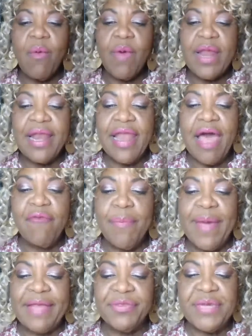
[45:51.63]
What I love
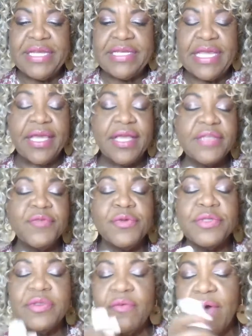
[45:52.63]
about 3D is,
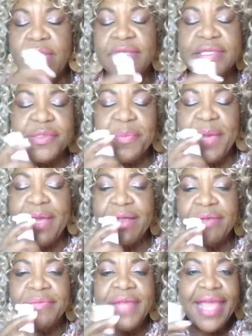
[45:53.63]
first of all, the
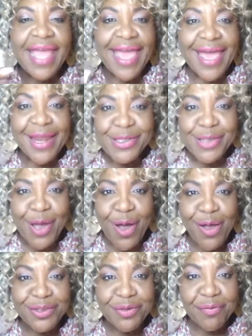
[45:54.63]
smell, and it's
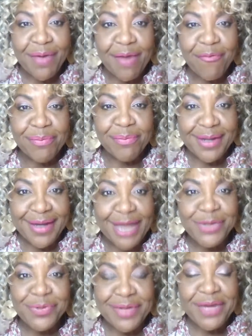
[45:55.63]
all derived from the
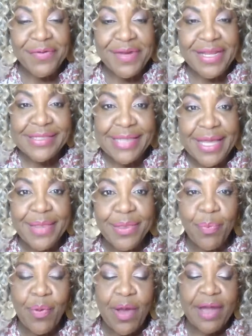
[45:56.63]
natural ingredients in
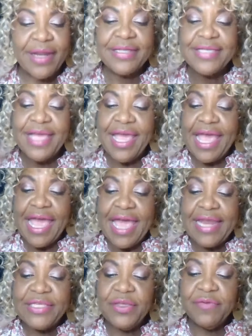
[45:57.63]
the product.
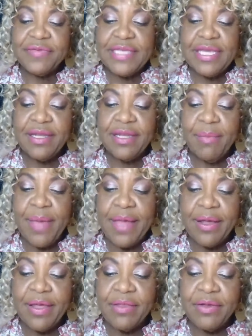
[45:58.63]
And as you've seen
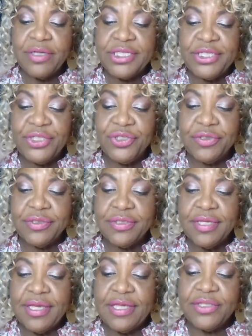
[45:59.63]
my other
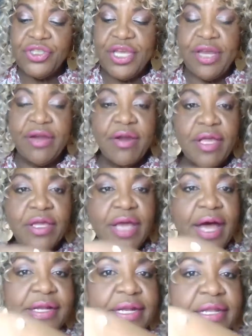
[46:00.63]
teachers share,
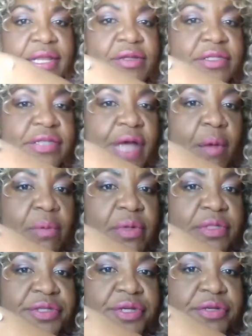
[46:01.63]
a little dot will do